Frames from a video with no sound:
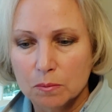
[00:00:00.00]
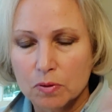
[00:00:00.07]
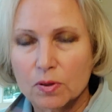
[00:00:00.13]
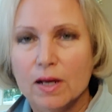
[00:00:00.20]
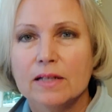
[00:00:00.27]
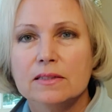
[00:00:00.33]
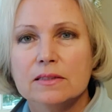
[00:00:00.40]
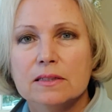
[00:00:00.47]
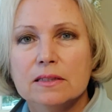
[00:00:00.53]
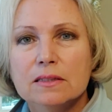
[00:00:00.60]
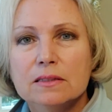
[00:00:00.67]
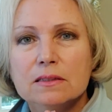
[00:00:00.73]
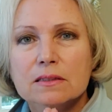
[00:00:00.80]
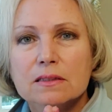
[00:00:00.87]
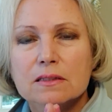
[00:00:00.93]

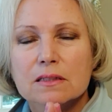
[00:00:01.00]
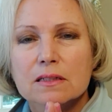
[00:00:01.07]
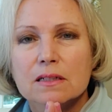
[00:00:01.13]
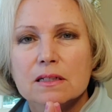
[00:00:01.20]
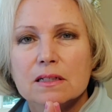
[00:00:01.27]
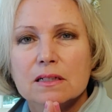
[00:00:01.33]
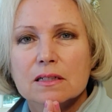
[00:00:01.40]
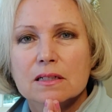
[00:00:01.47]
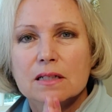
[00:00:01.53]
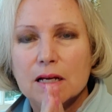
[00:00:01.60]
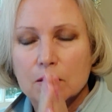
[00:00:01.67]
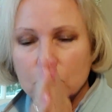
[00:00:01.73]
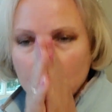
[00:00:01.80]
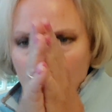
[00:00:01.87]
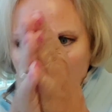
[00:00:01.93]
present,
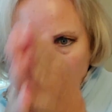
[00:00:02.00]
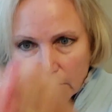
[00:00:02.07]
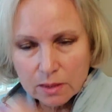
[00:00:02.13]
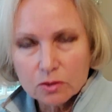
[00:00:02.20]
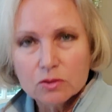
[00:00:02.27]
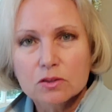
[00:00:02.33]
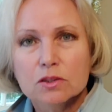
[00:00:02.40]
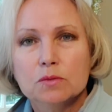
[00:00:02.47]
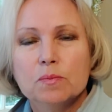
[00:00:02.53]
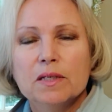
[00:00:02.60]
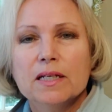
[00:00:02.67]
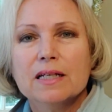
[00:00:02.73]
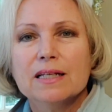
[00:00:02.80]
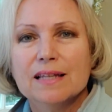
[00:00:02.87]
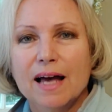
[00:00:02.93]
and willing to
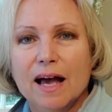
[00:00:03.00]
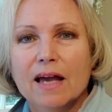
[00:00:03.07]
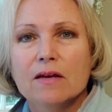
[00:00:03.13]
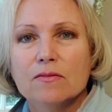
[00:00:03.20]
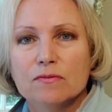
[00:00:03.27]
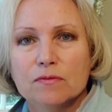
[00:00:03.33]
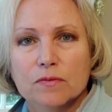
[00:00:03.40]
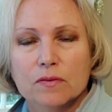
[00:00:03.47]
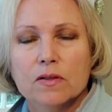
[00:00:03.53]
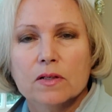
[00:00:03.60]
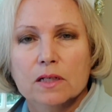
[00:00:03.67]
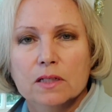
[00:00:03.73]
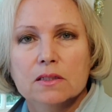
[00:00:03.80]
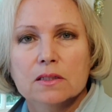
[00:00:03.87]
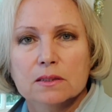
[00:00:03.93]
speak life
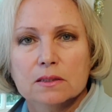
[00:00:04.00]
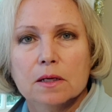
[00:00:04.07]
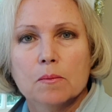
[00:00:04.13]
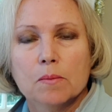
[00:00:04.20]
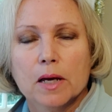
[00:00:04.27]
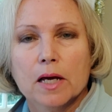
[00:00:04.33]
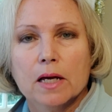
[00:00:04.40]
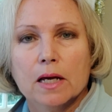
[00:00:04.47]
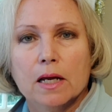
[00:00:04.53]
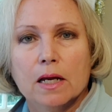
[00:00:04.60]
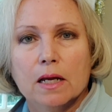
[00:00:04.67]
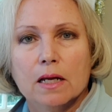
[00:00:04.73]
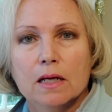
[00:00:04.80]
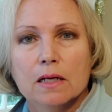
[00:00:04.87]
into somebody.